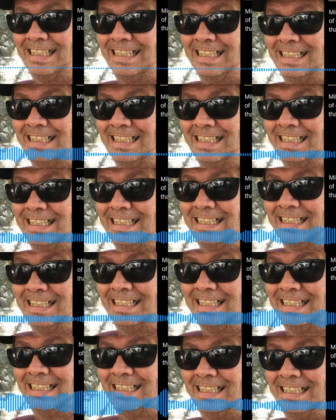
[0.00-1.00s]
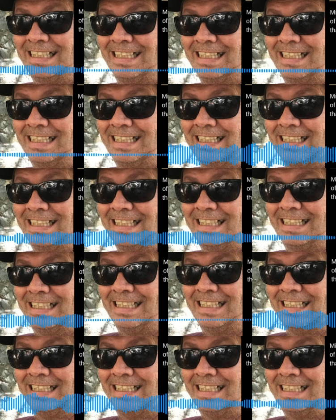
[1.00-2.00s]
So if you were allowed to carry it
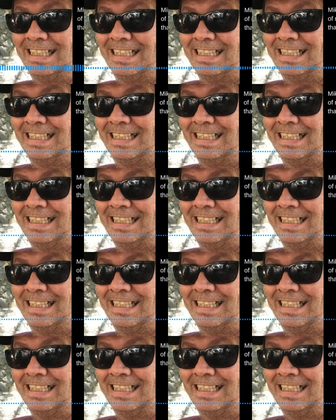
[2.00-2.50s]
across,